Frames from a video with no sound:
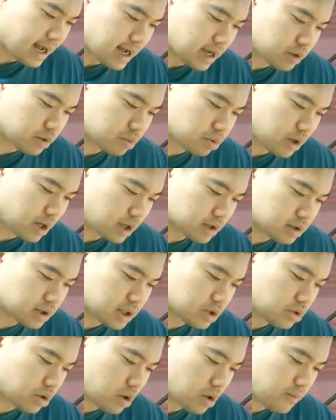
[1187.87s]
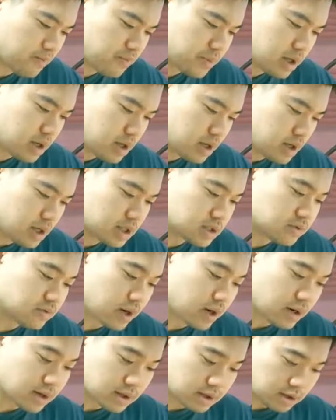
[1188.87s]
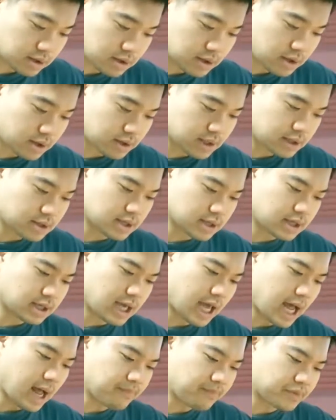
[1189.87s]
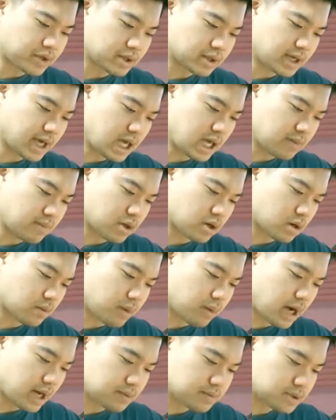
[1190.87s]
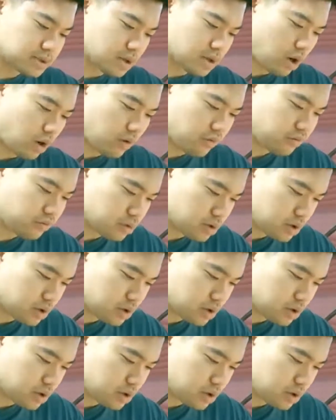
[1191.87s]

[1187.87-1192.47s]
replied the negro. It's very clear that the captain came here by himself,